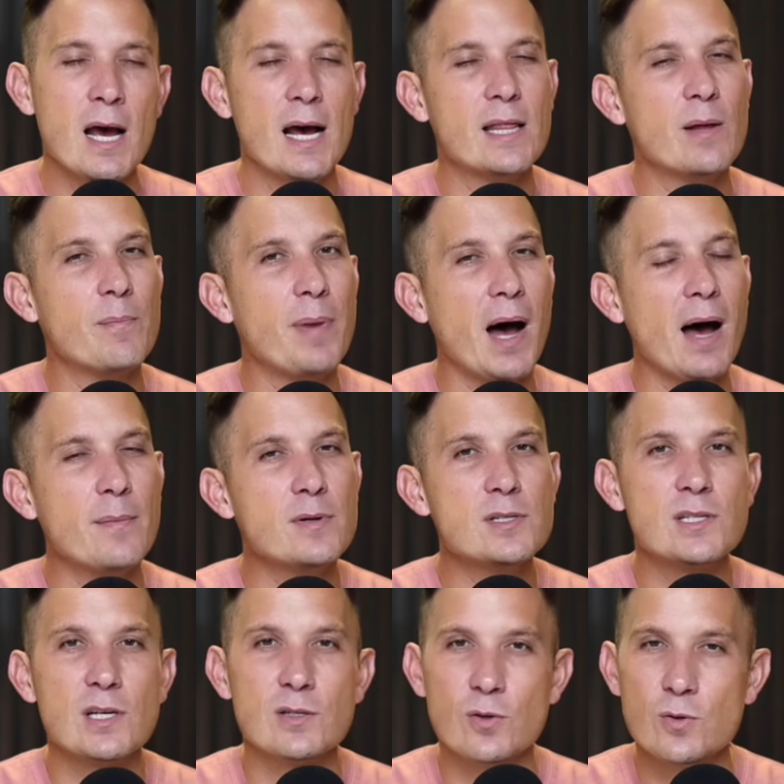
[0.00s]
And the Bible
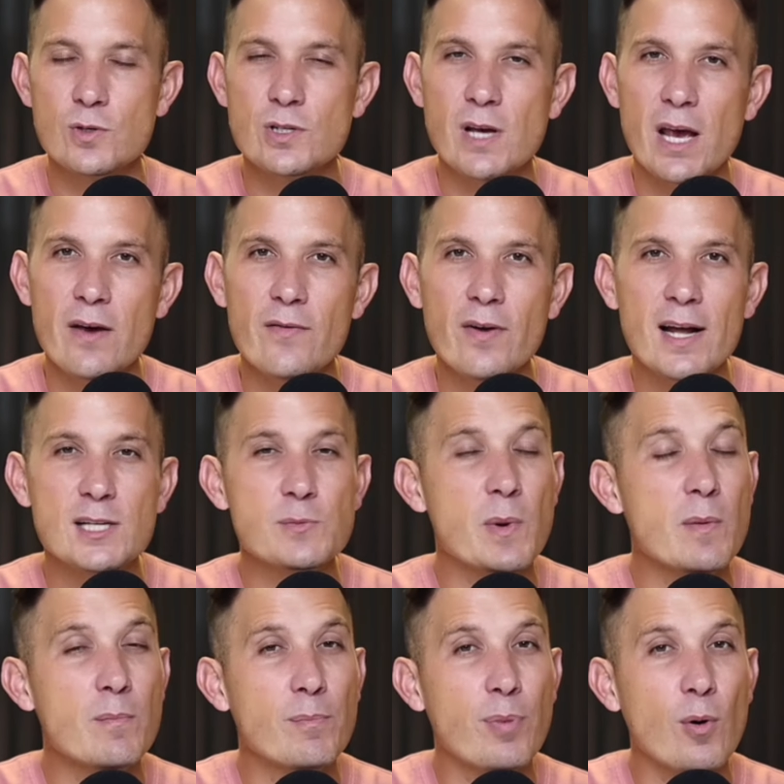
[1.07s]
says, whosoever has
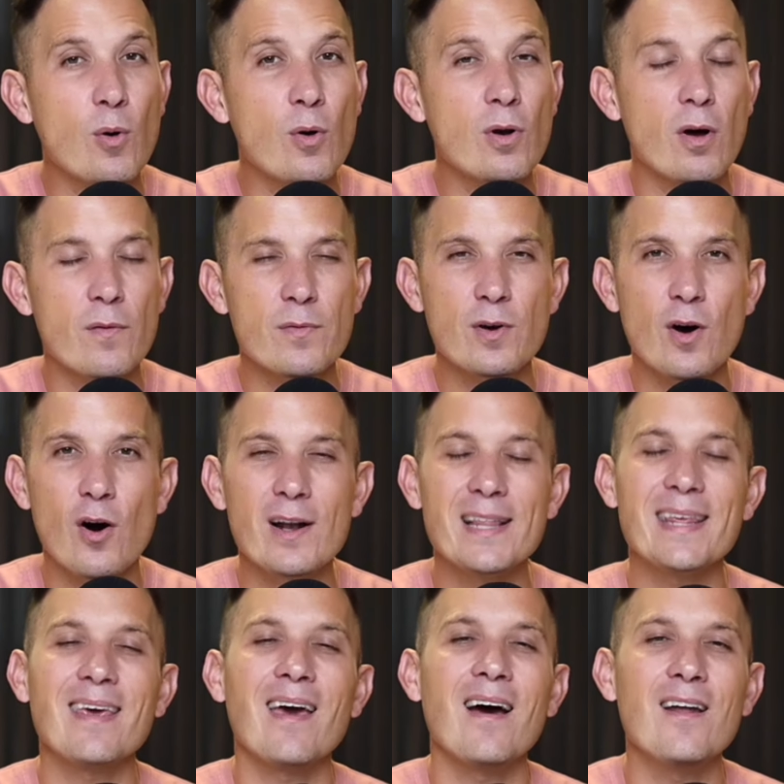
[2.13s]
been born of God
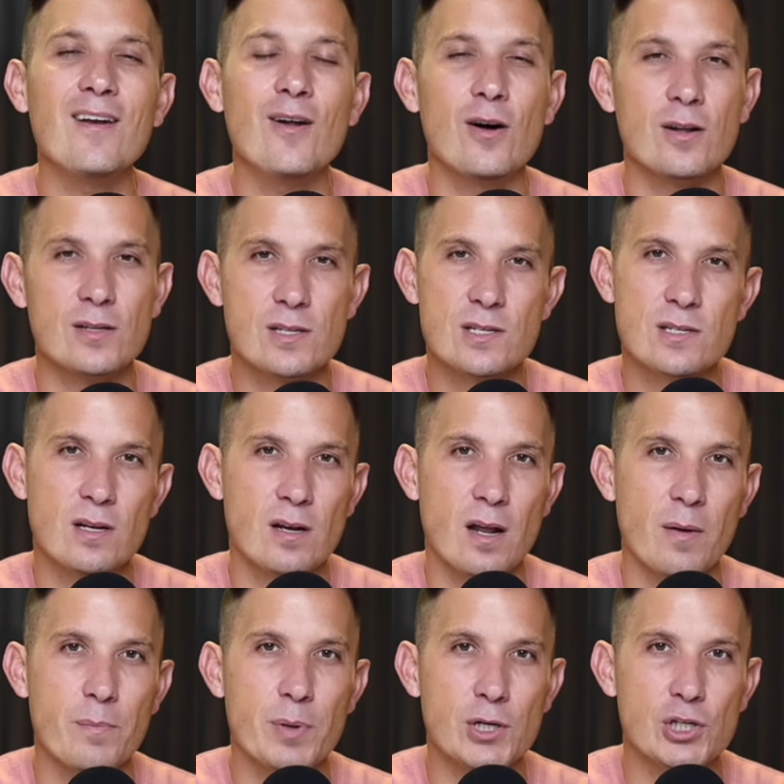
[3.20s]
cannot sin
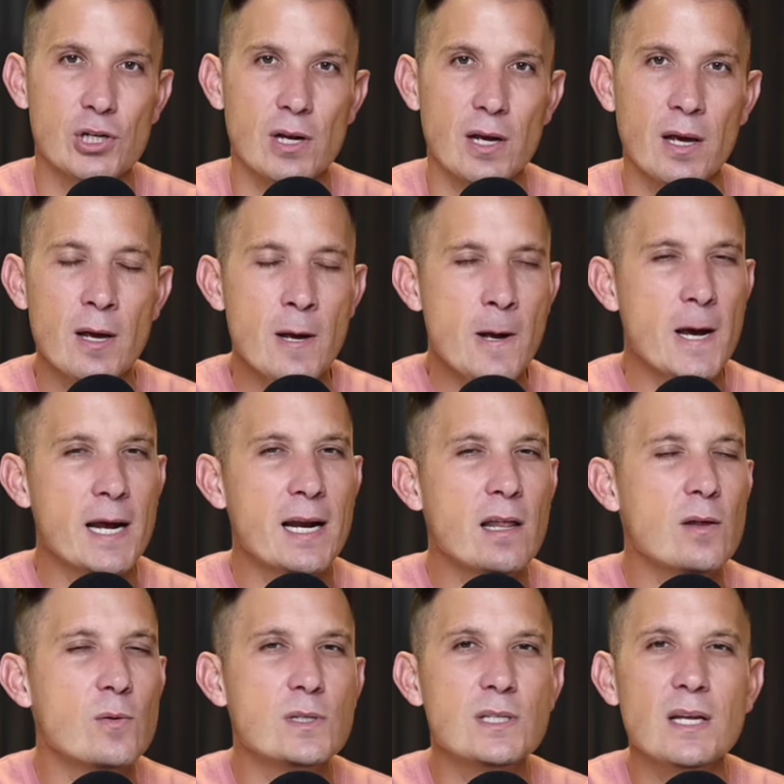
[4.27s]
habitually. In
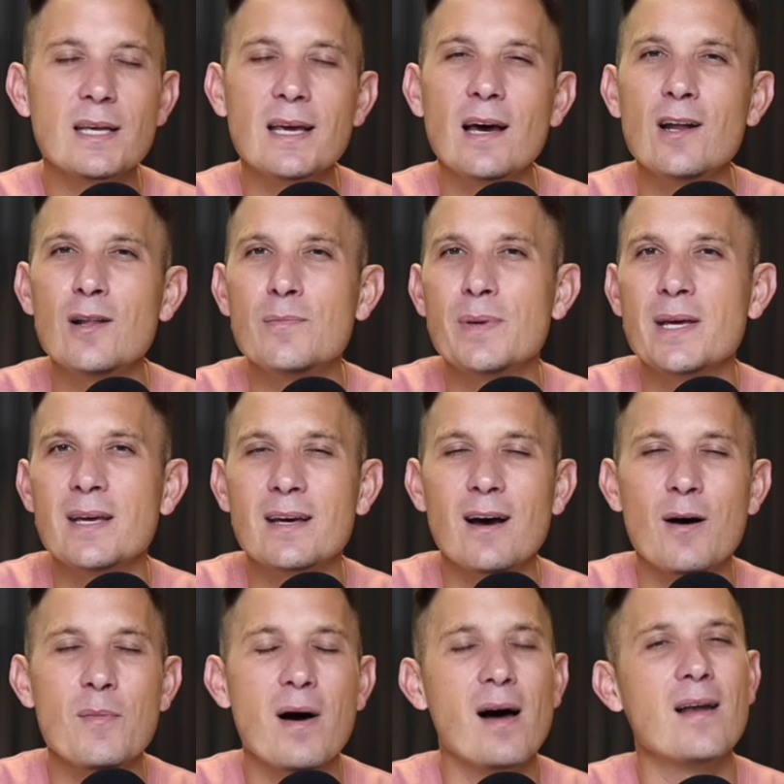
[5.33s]
other words, it cannot
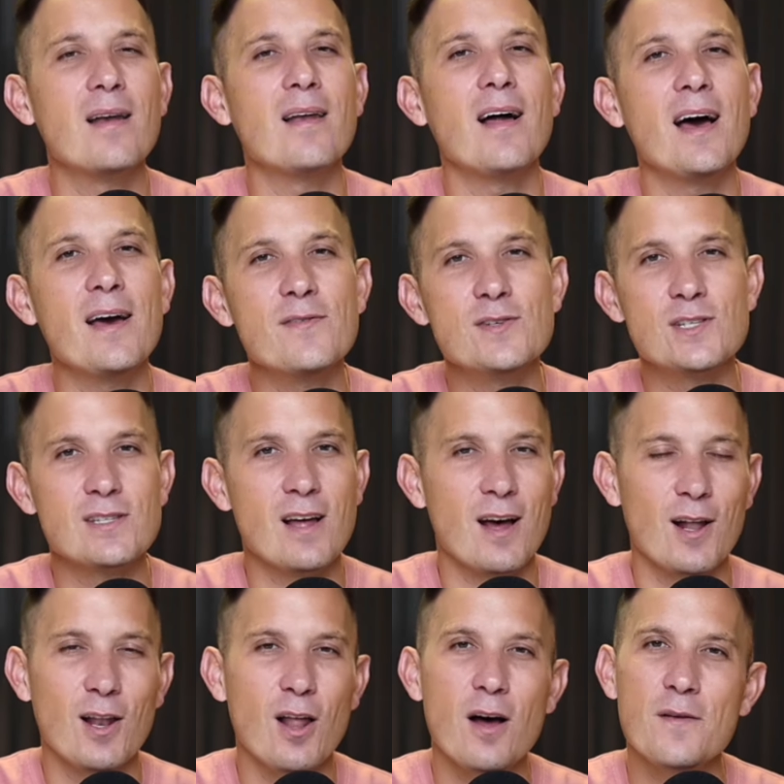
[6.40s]
become a
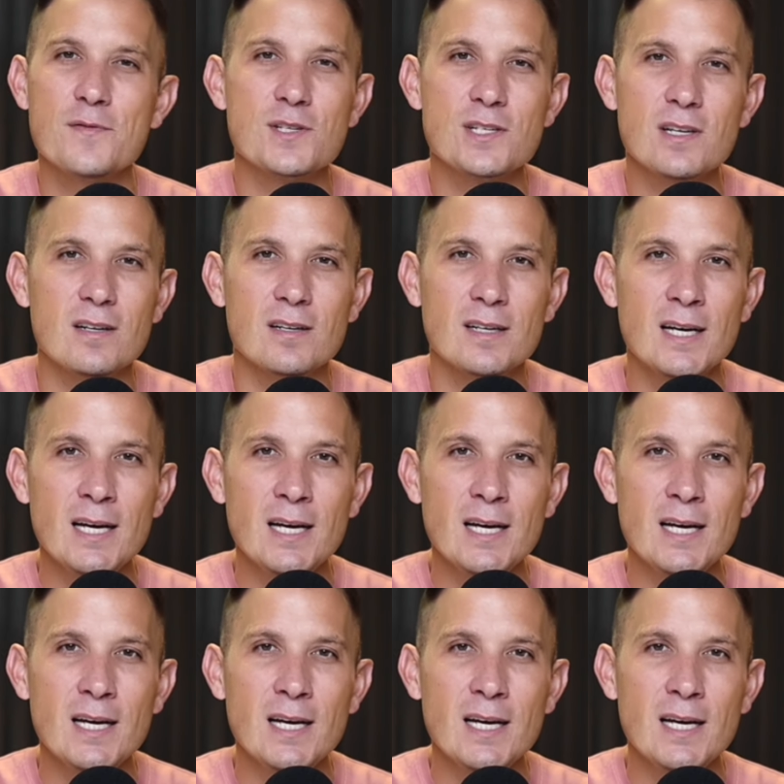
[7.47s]
lifestyle of sin.